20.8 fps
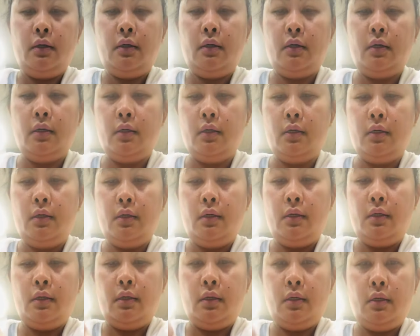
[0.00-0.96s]

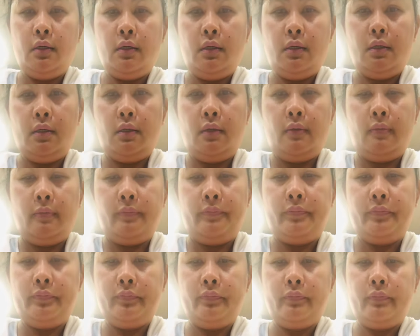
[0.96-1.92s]

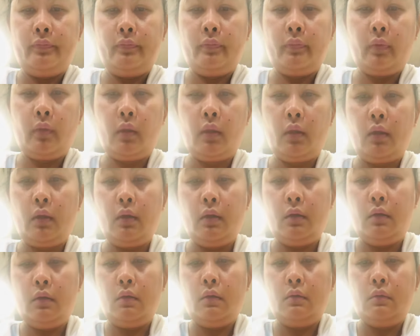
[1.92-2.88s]

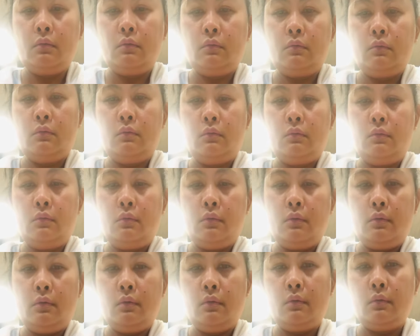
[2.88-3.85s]

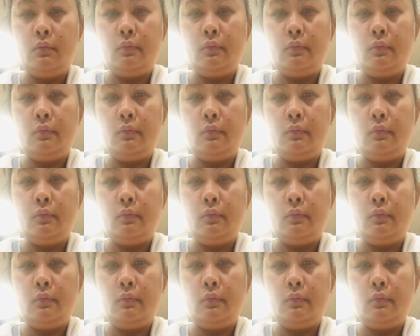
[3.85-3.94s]
Nobody speaks.